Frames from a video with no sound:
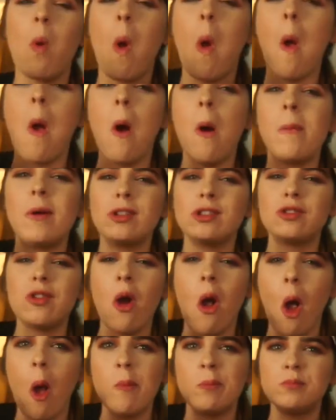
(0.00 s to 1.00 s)
Oh my
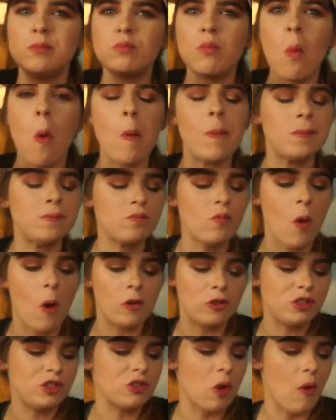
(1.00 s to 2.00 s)
god.
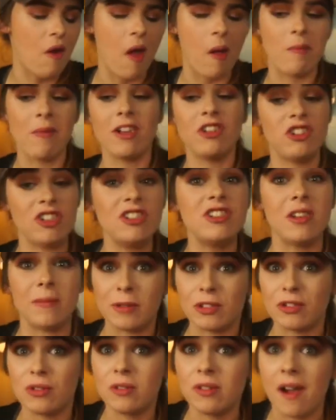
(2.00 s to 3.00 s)
That's so good. That cheese dip
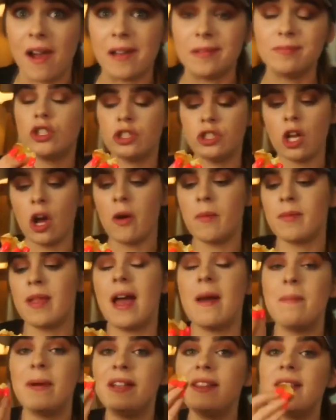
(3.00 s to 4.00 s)
is great. So
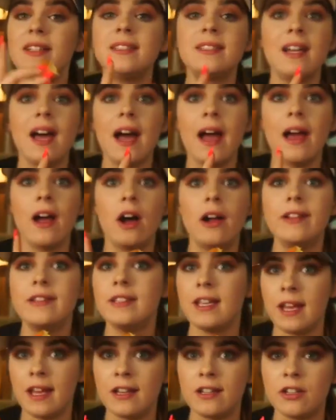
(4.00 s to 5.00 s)
I met this guy on
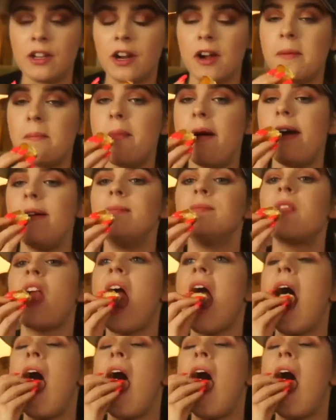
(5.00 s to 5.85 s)
Tinder, but